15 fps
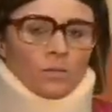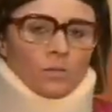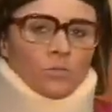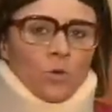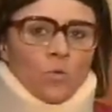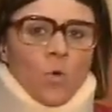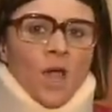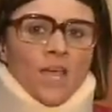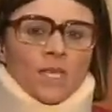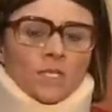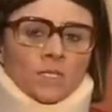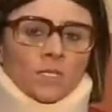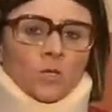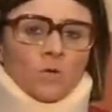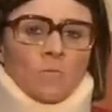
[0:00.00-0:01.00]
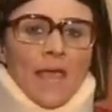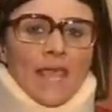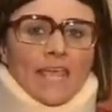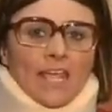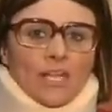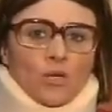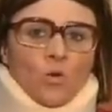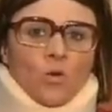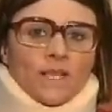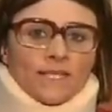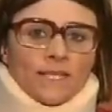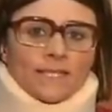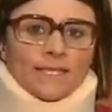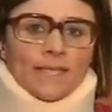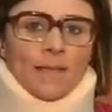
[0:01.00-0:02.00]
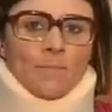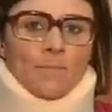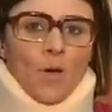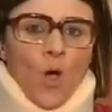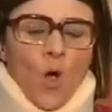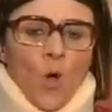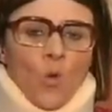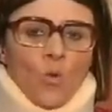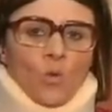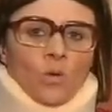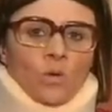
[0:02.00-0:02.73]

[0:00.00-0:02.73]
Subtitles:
Well, why are you still making noises then, Paul?